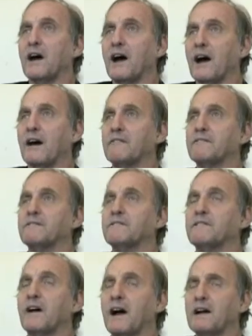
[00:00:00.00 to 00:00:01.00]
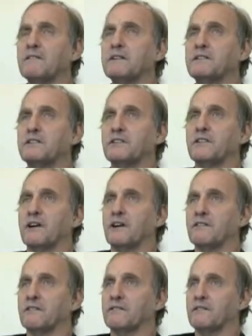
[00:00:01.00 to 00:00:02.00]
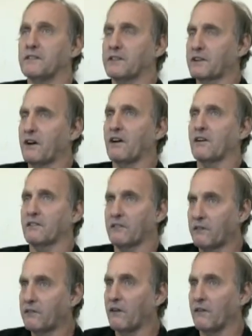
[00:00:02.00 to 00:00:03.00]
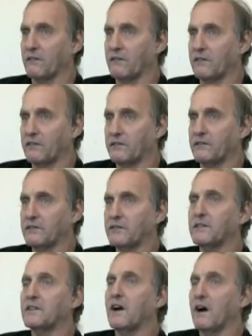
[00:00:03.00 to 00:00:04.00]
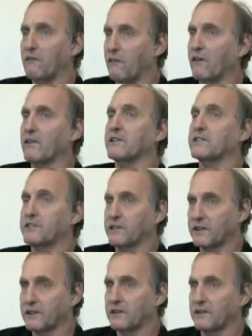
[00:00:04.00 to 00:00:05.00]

I went to what they call a group home on Walnut Street,